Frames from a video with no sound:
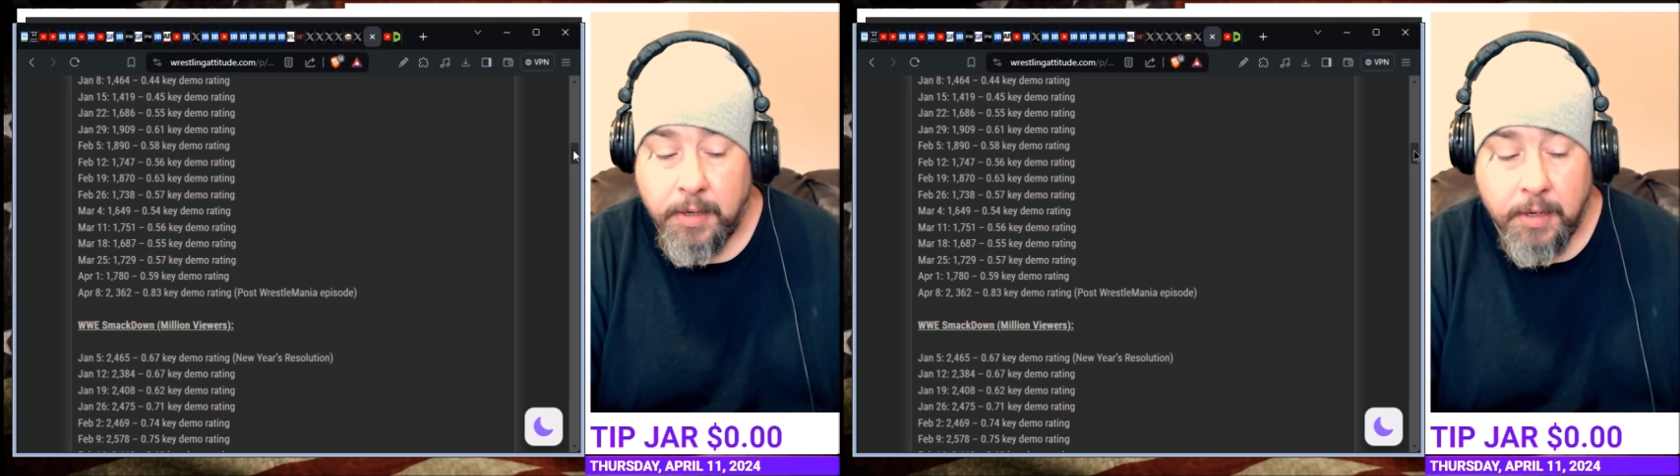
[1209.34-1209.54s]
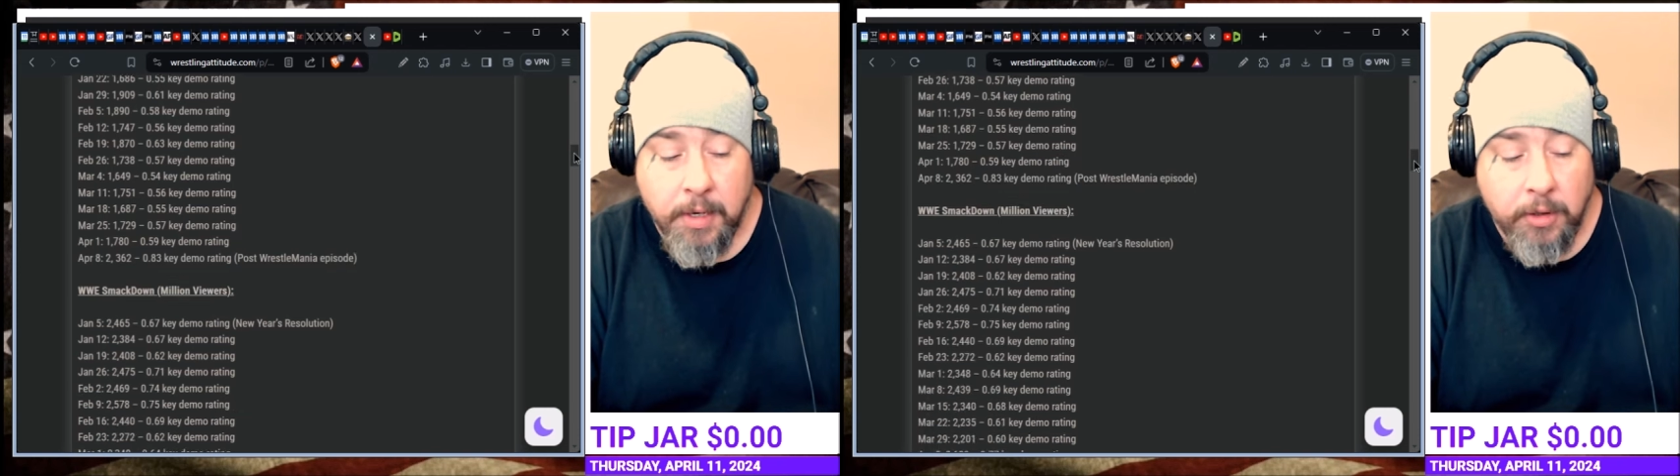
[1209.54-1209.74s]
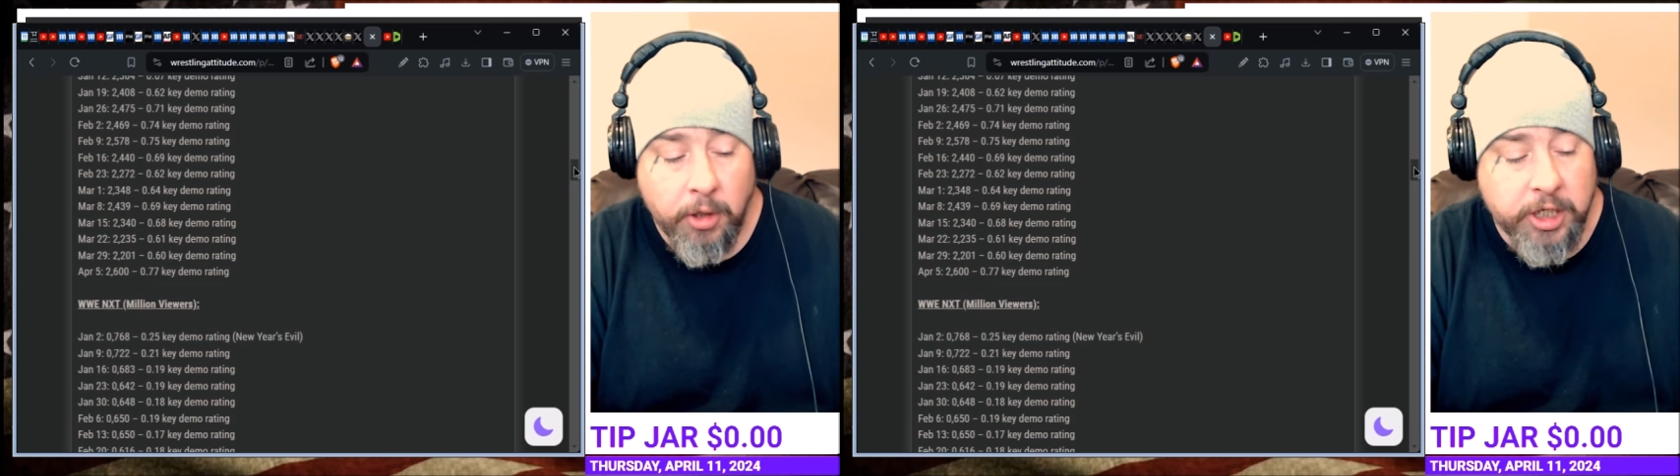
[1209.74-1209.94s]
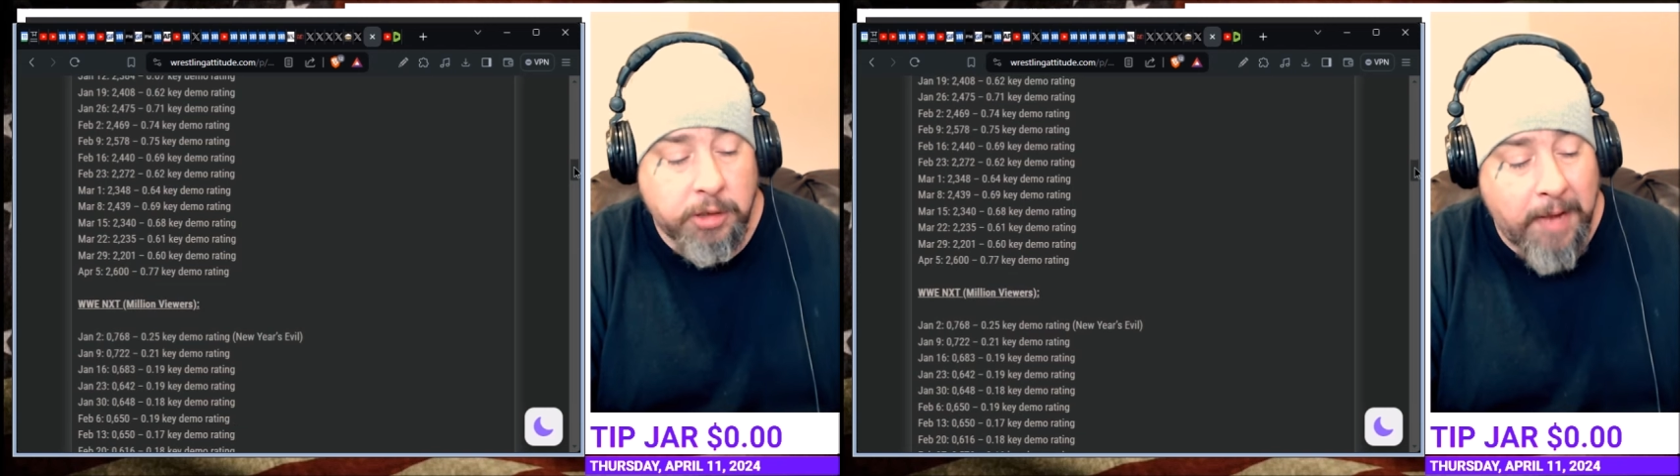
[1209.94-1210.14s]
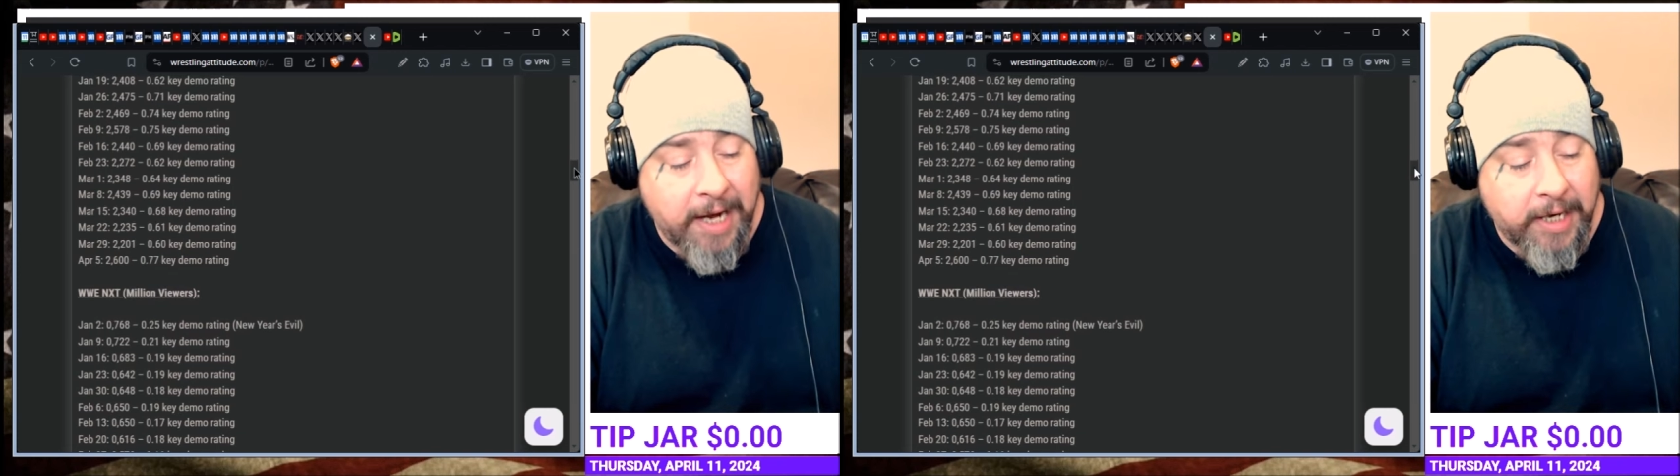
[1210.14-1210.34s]
Look at
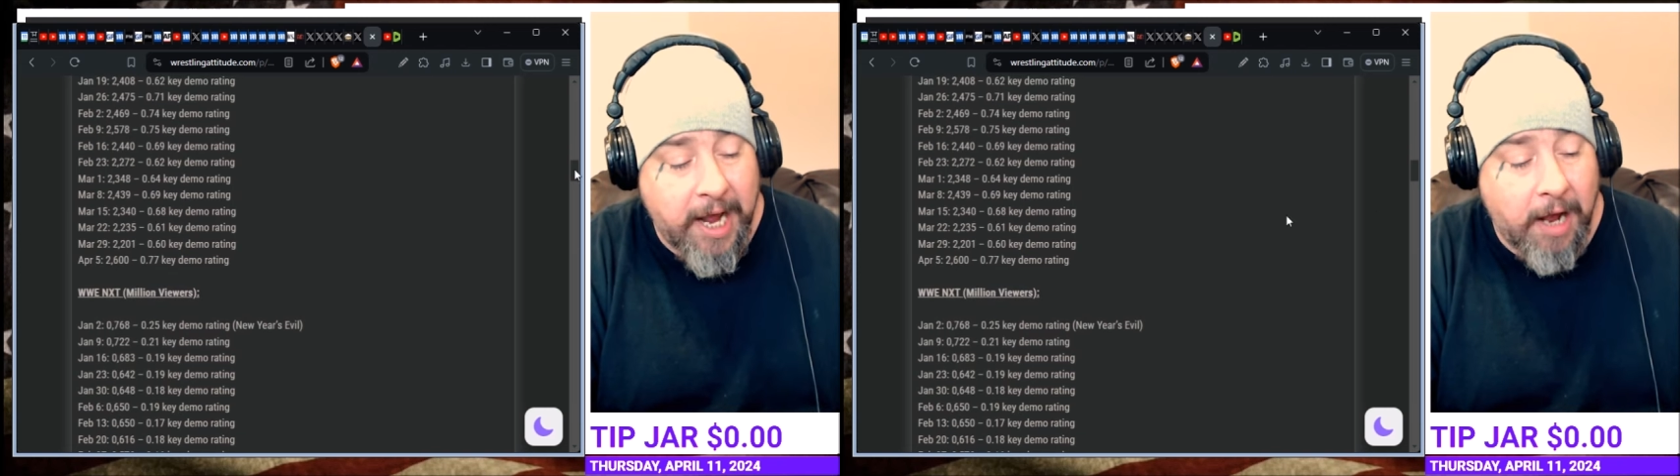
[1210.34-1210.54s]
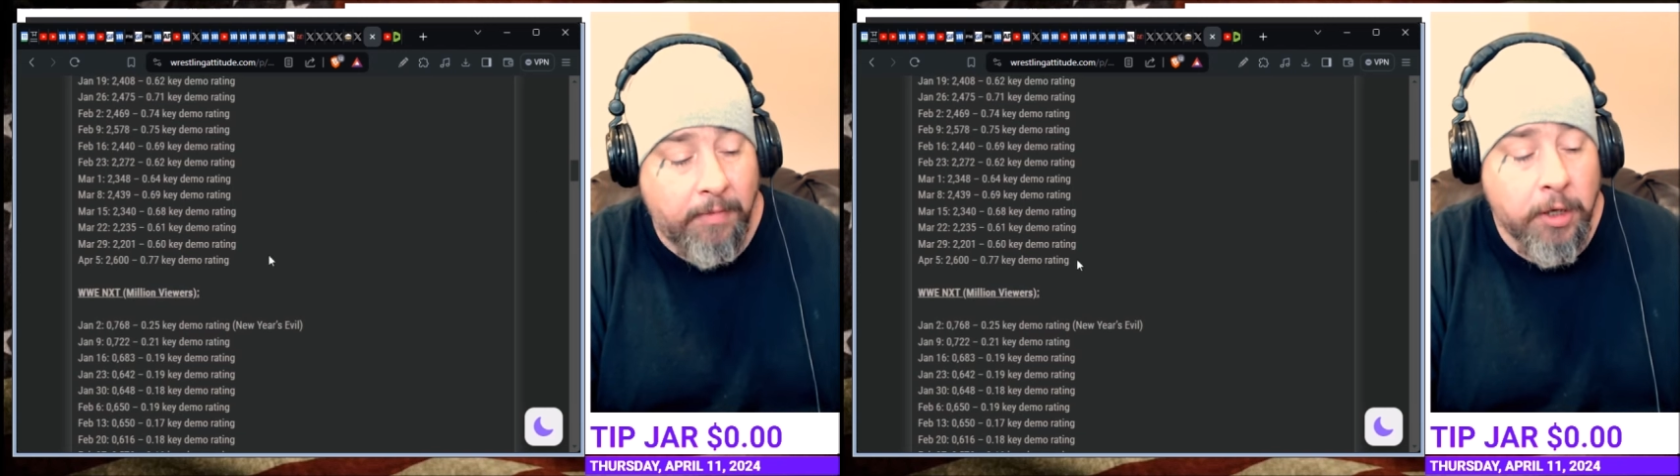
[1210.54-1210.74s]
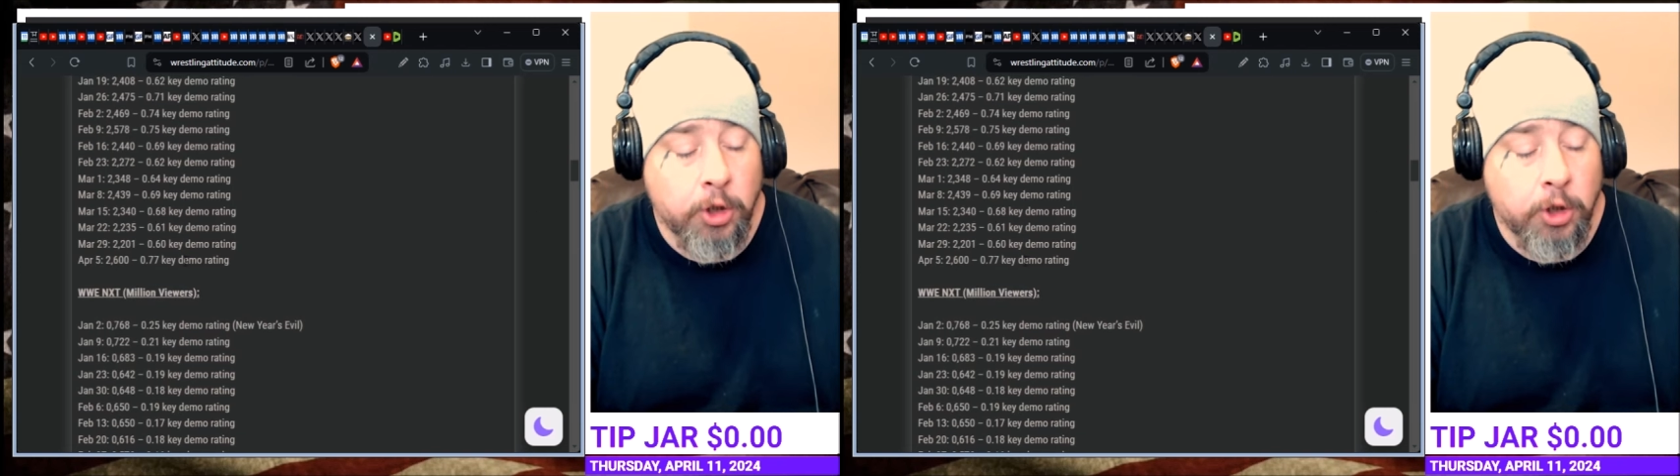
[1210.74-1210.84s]
SmackDown,